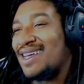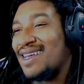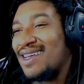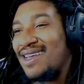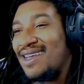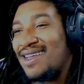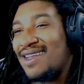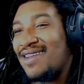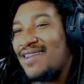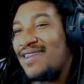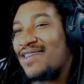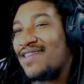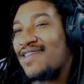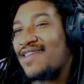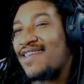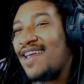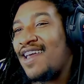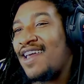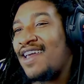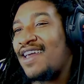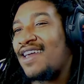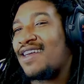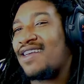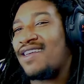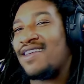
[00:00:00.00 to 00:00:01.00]
just,
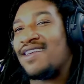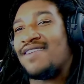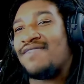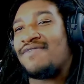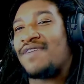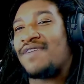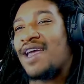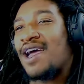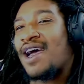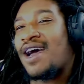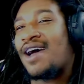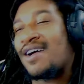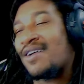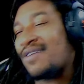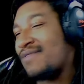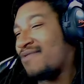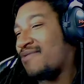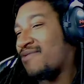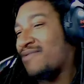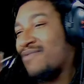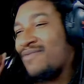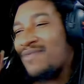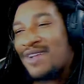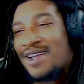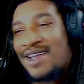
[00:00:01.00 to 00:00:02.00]
hey, if y'all
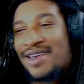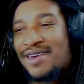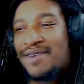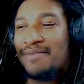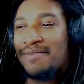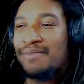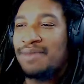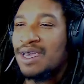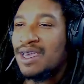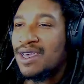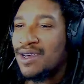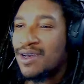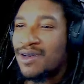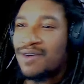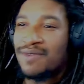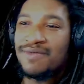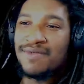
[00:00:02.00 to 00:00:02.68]
ring the bell